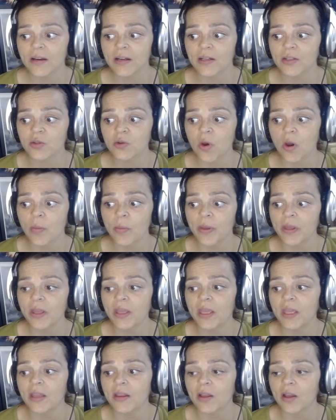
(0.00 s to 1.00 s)
Drop it
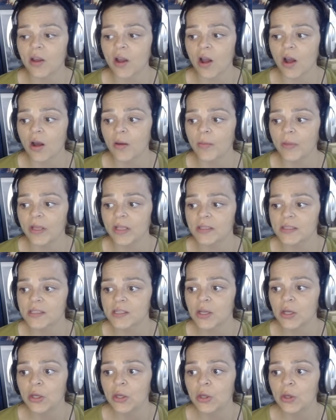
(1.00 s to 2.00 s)
in the comments
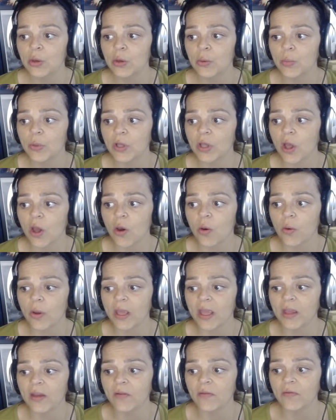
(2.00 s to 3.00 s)
below
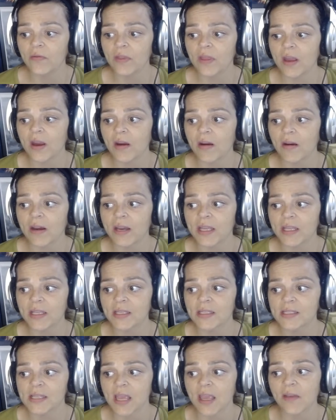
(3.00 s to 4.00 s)
if there
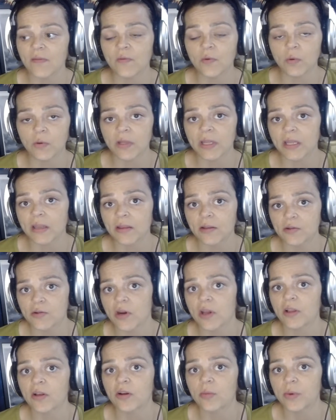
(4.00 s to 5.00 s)
is a full-length
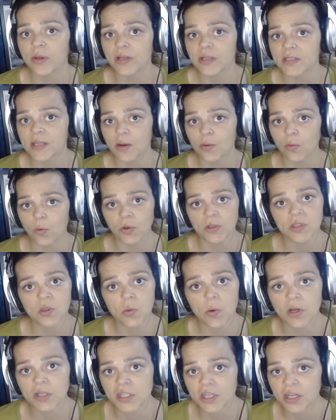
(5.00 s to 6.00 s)
trailer, because I want to
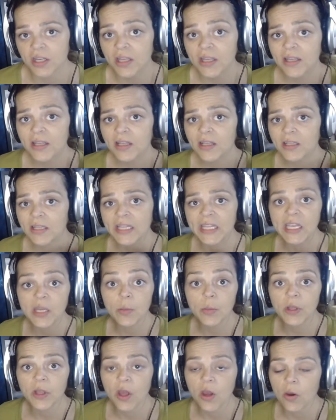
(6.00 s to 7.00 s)
watch it. Link it
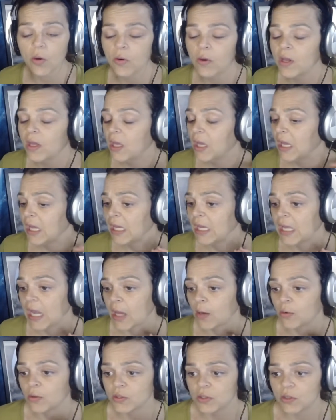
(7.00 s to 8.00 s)
below and
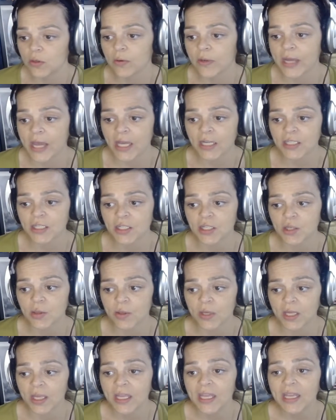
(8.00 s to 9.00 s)
I will do a reaction to
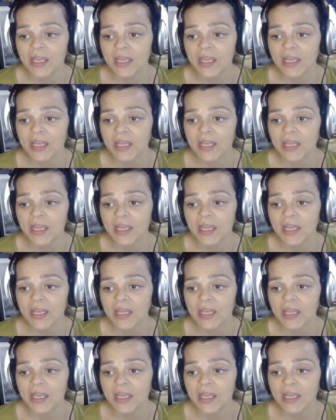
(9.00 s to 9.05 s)
it.